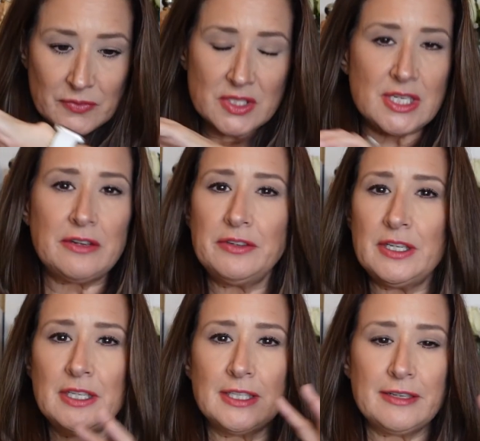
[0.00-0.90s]

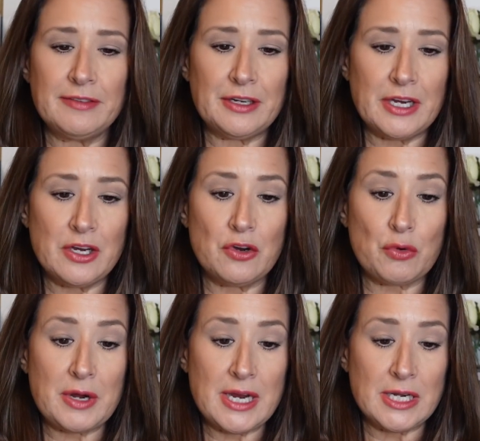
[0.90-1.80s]
Definitely very
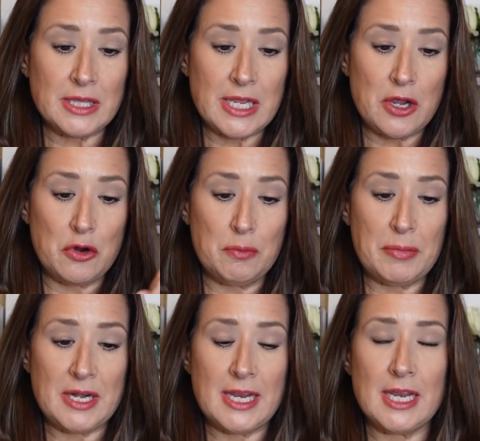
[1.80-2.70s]
green in the
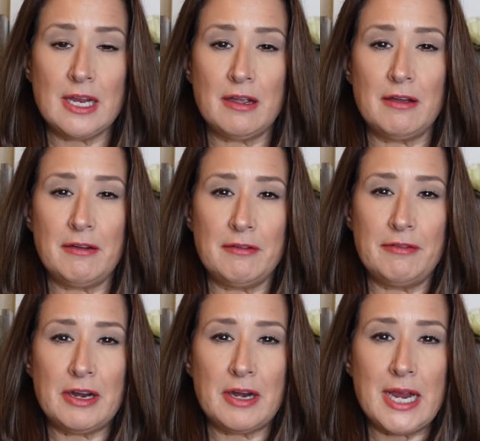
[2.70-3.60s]
opening, a
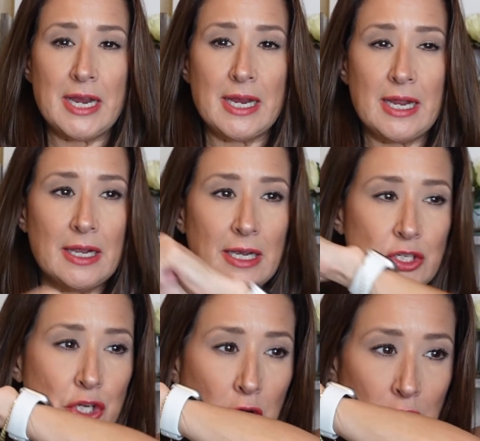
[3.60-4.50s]
very
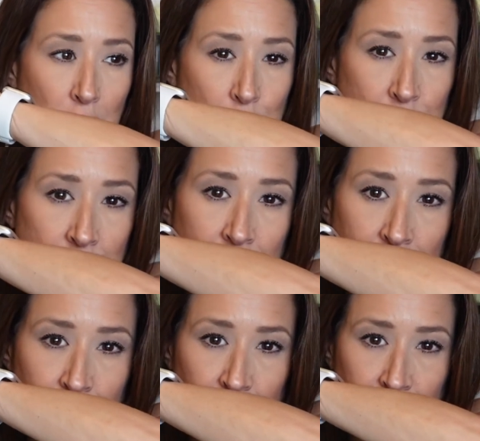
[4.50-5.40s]
tart.
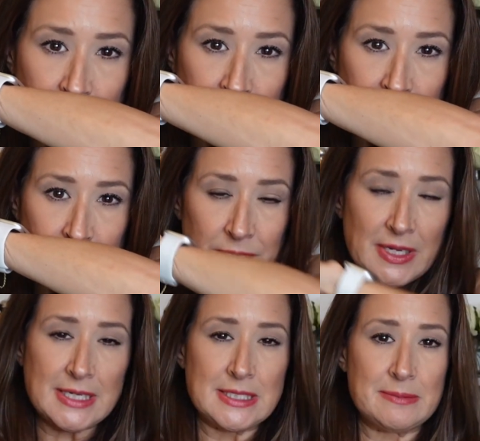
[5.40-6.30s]

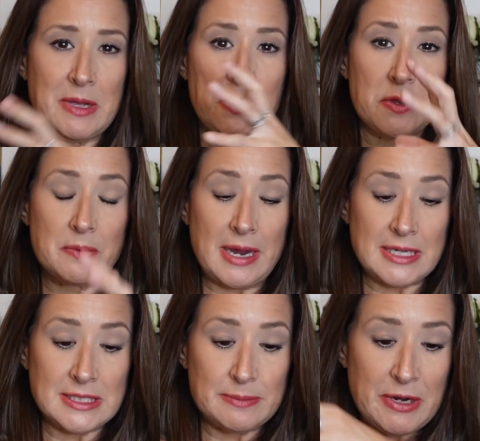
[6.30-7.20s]
I smell the
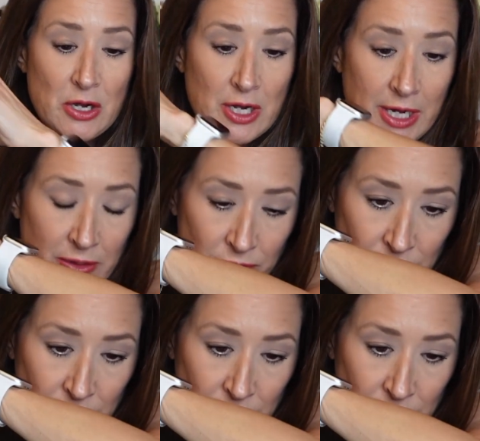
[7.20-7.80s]
raspberry